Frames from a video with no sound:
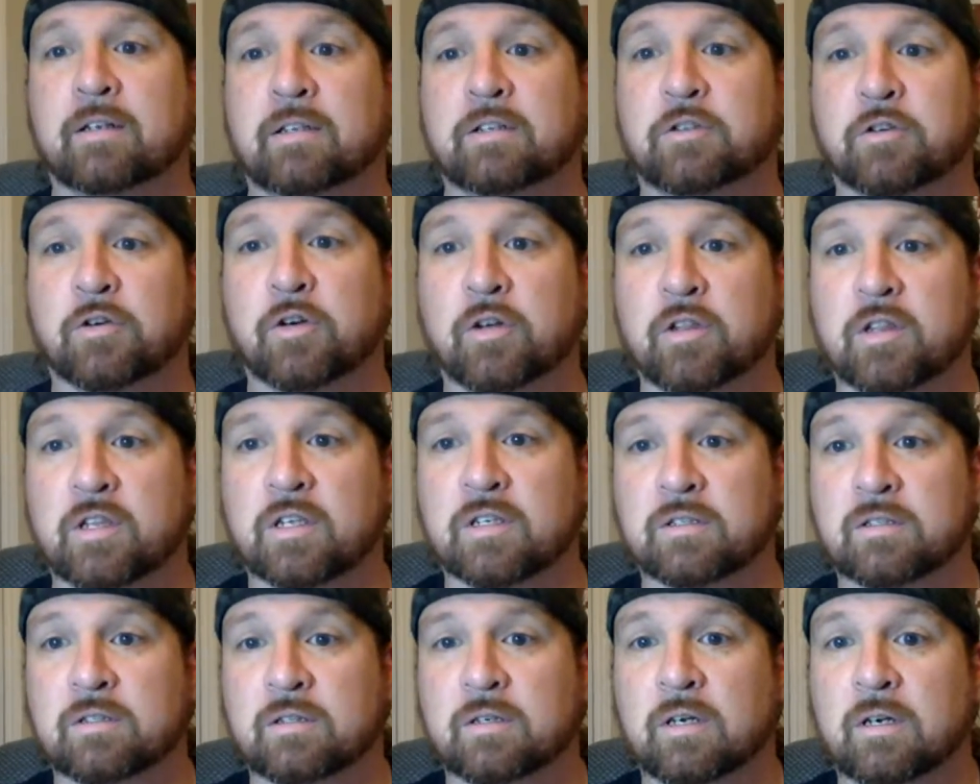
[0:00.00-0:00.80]
during
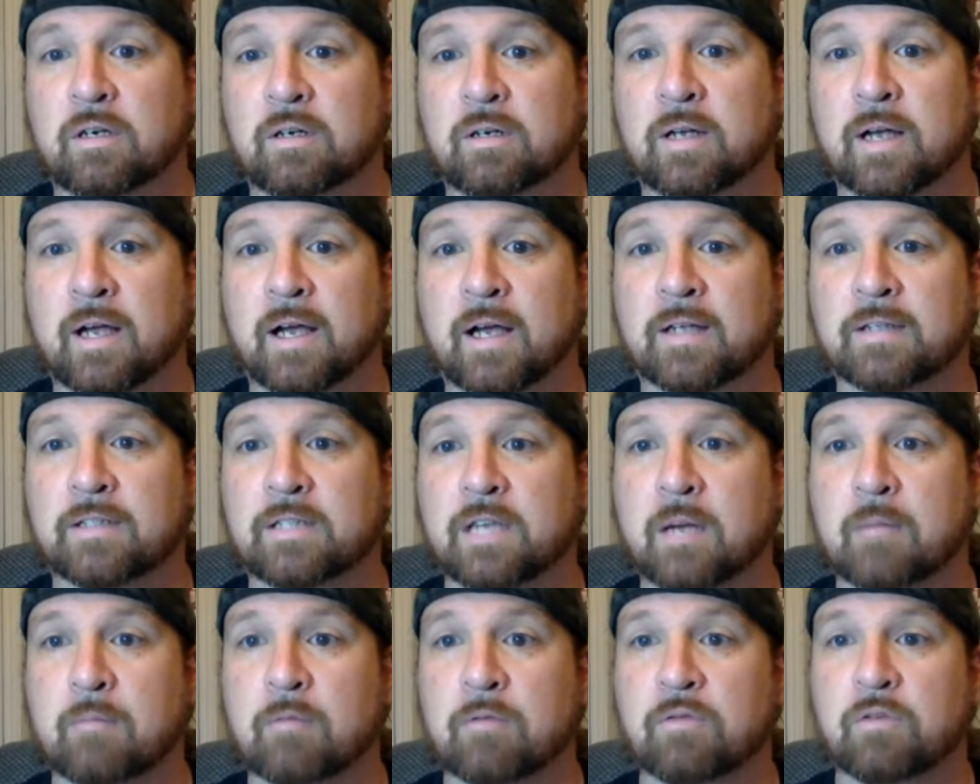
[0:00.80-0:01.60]
this
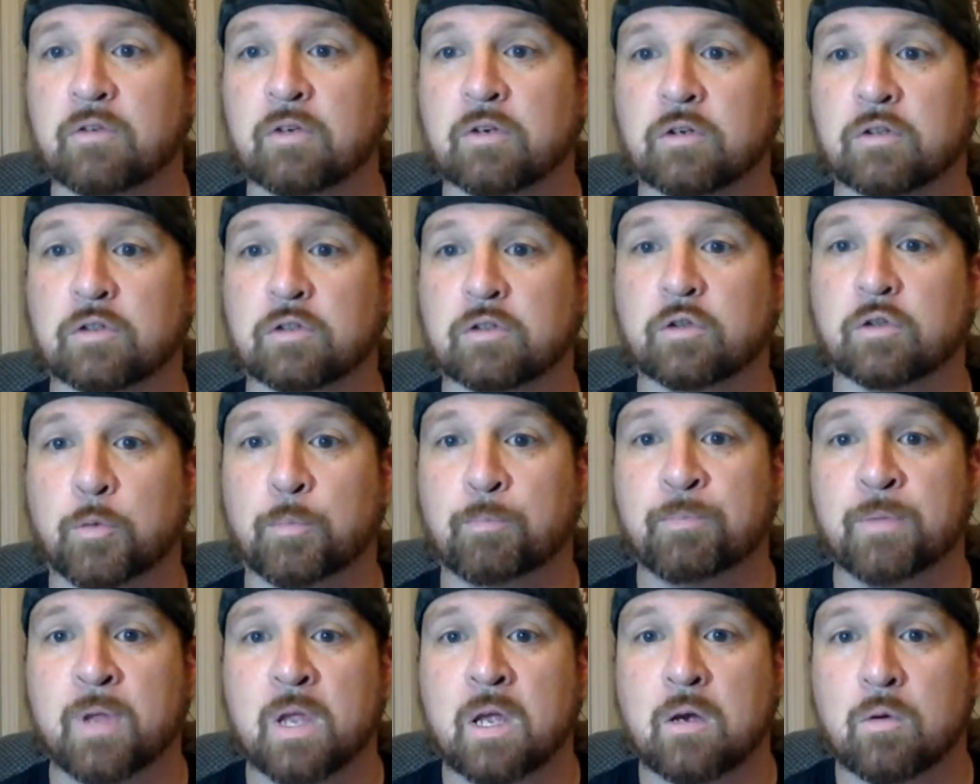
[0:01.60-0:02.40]
time of year.
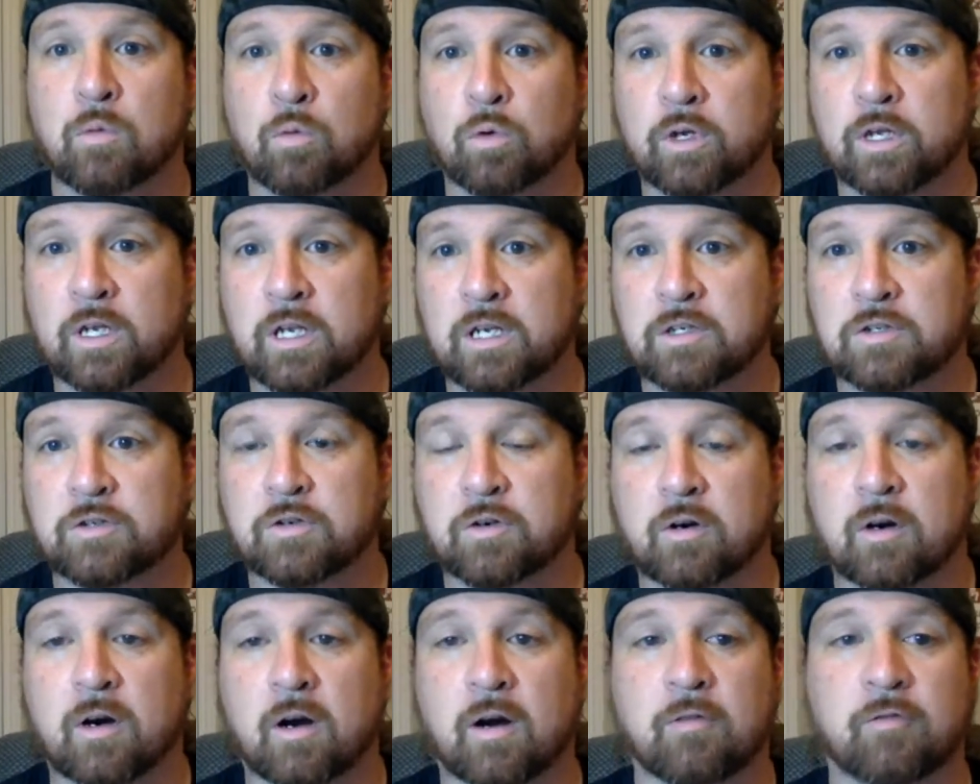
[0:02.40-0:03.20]
So we'll get
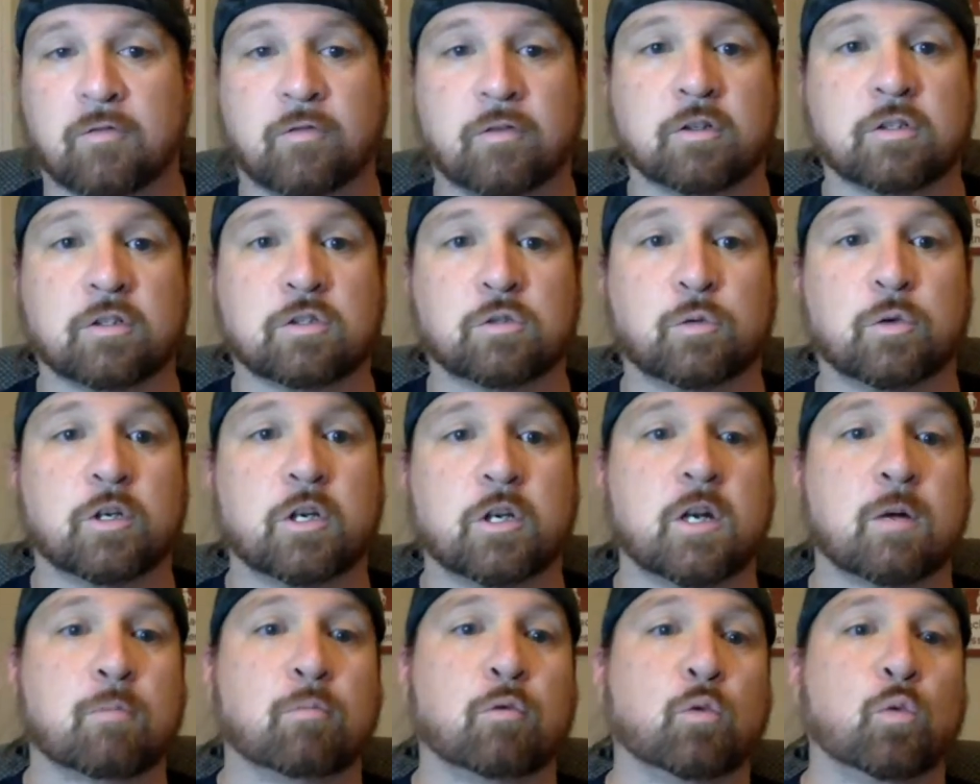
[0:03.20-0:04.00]
into our first one.
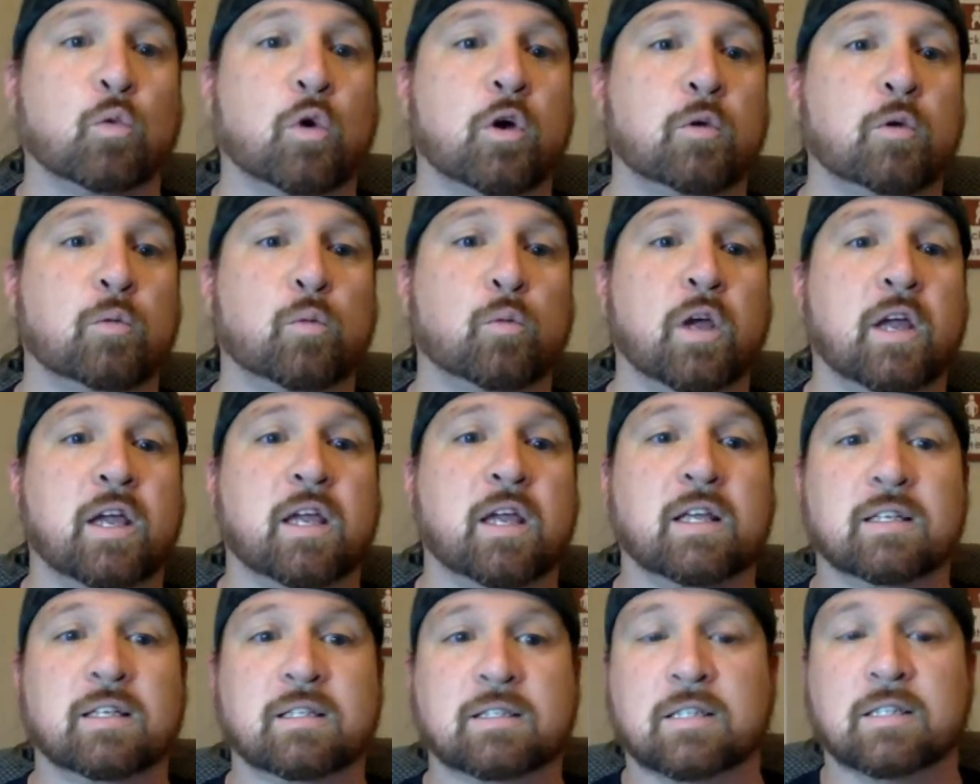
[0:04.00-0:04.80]
And number 1
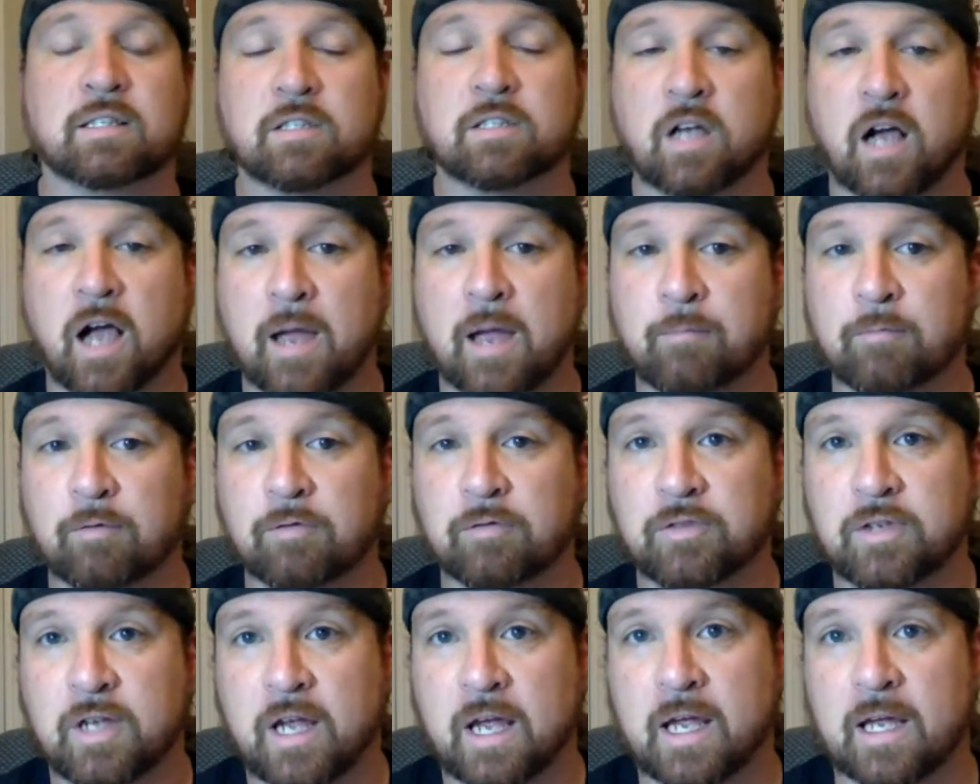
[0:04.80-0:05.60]
way is the time
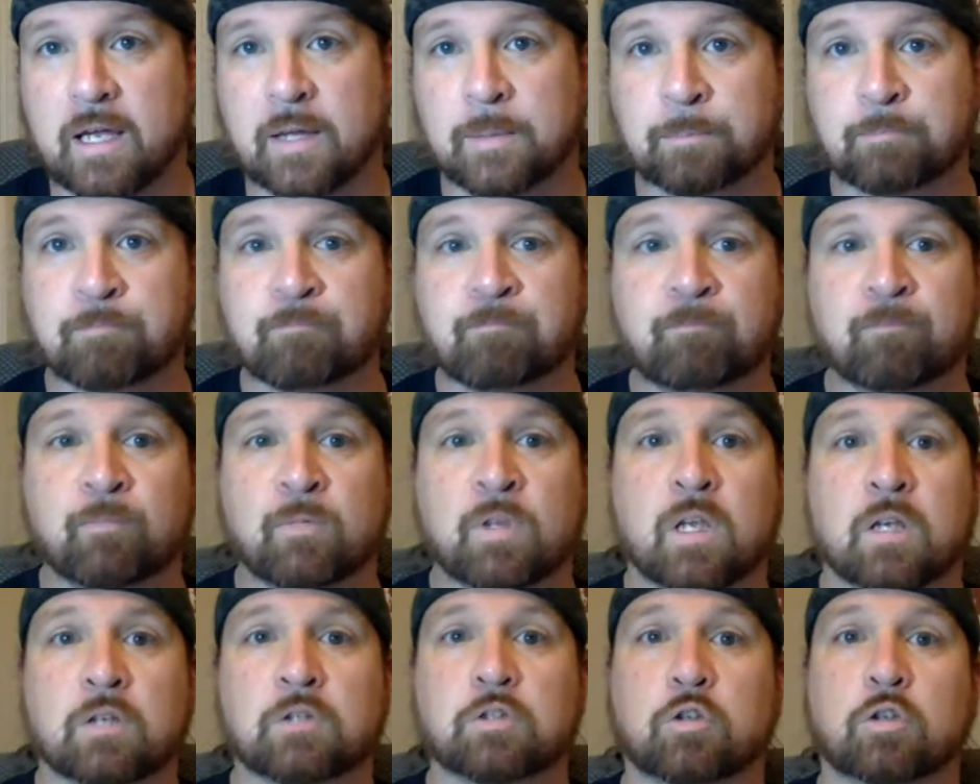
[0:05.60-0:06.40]
of day.
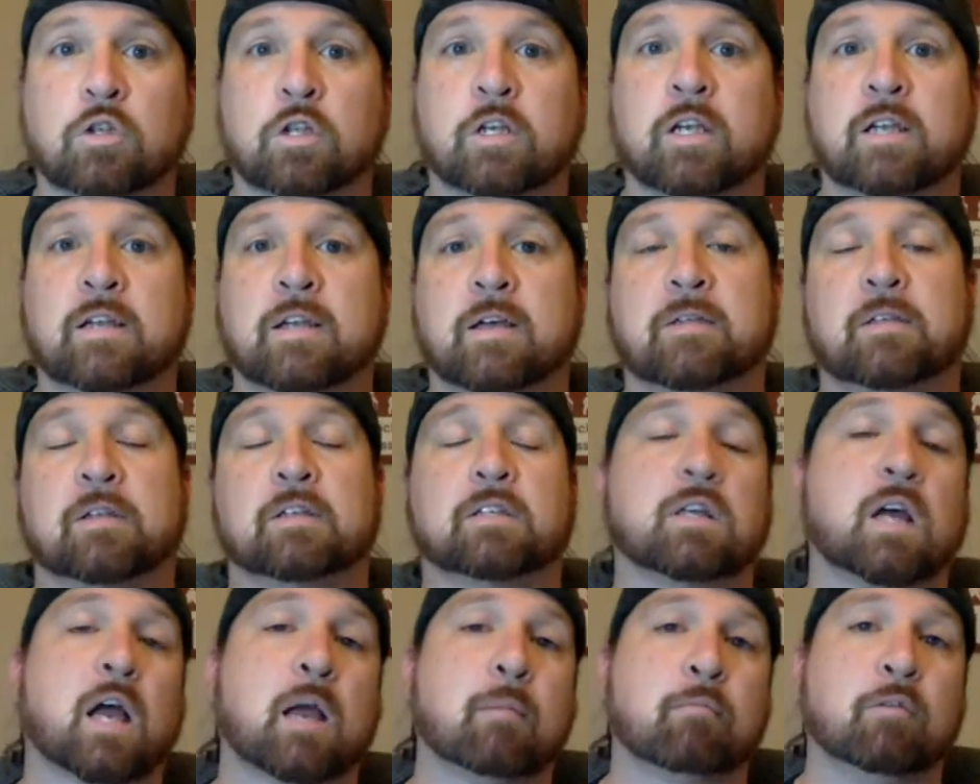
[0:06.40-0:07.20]
So looking at the
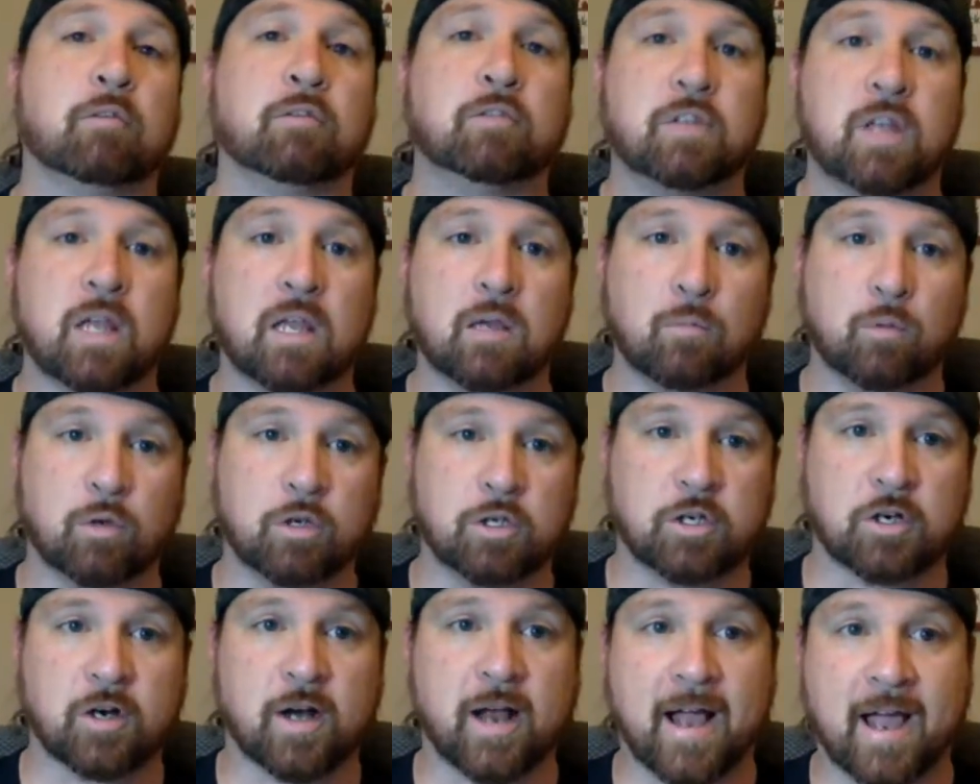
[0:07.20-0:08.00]
time of day
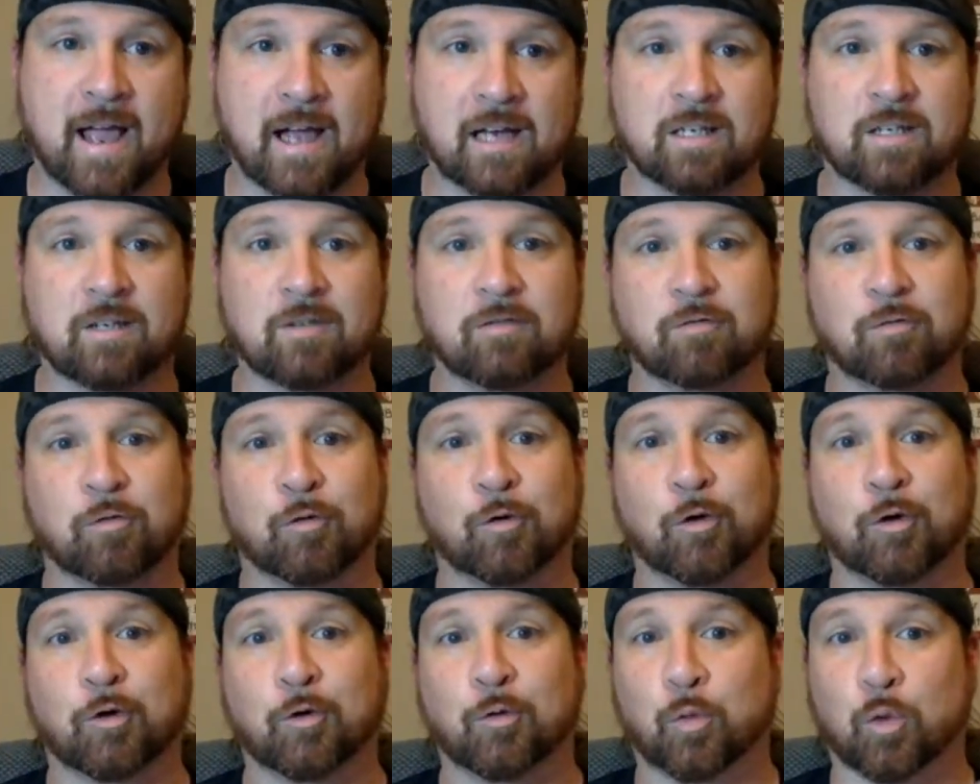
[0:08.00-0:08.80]
when you're active
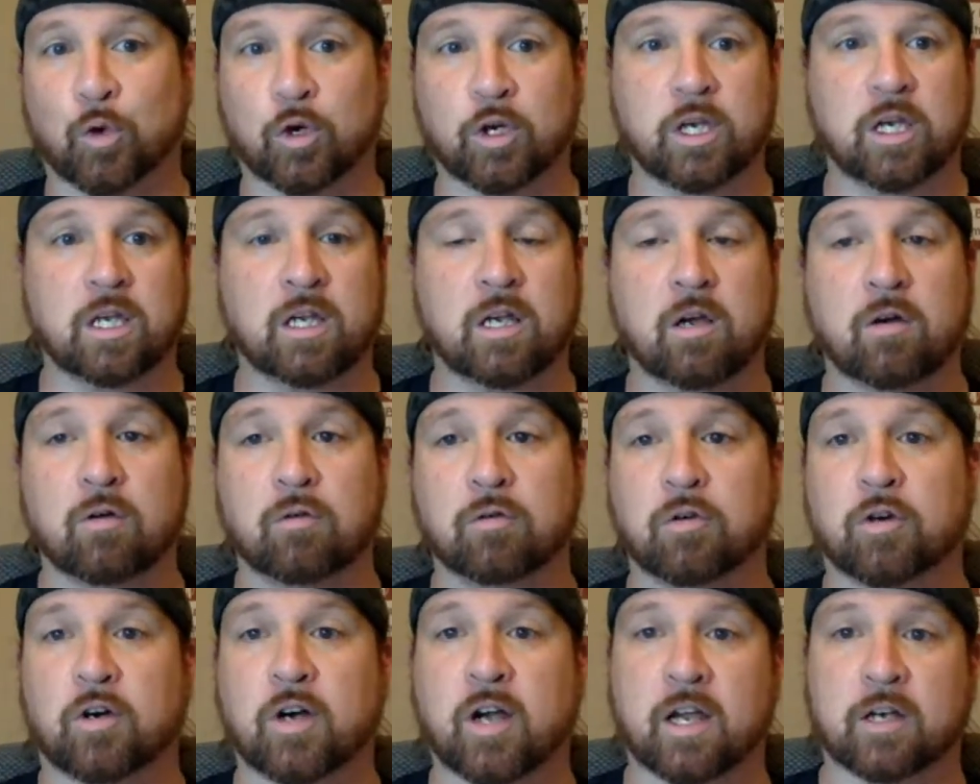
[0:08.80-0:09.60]
or working
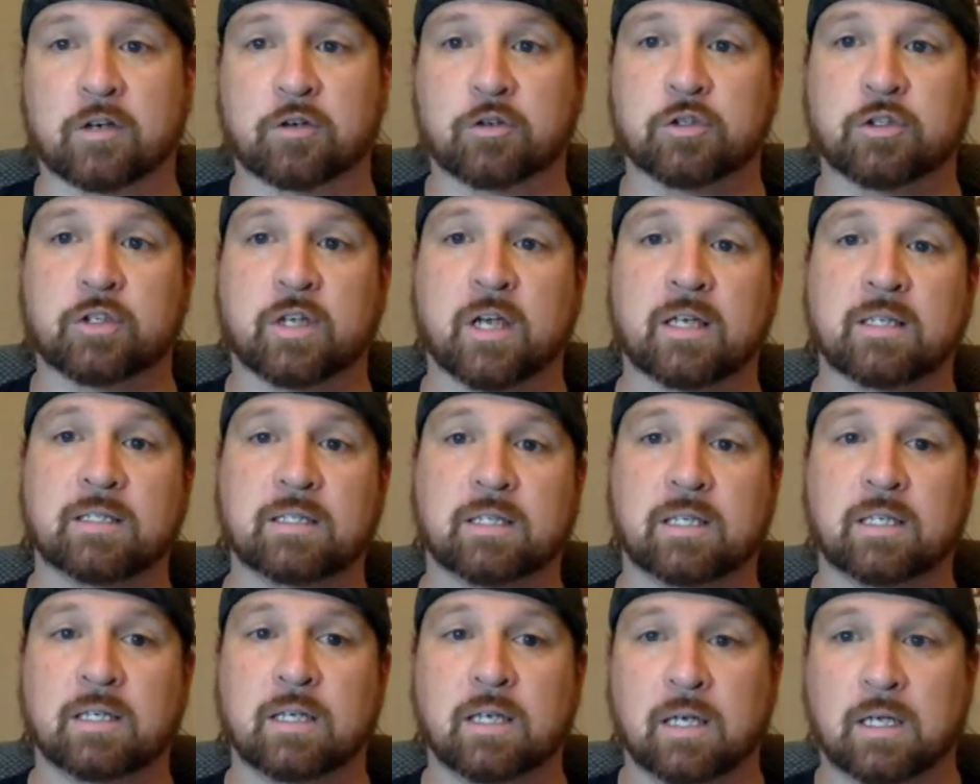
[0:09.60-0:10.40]
out or
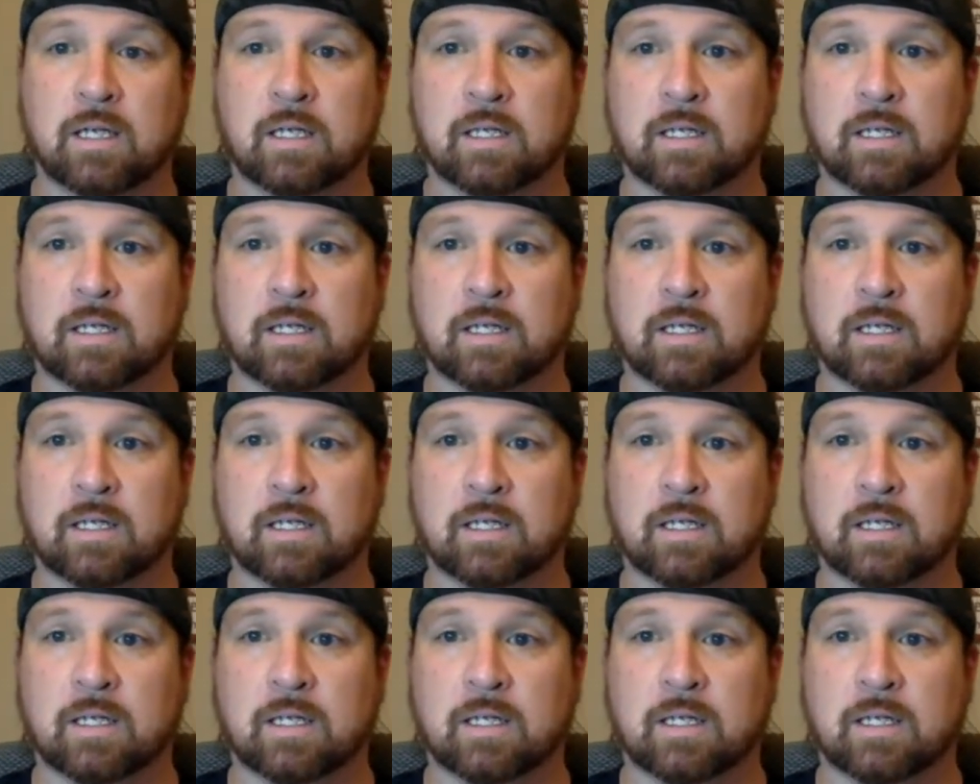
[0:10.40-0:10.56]
exercising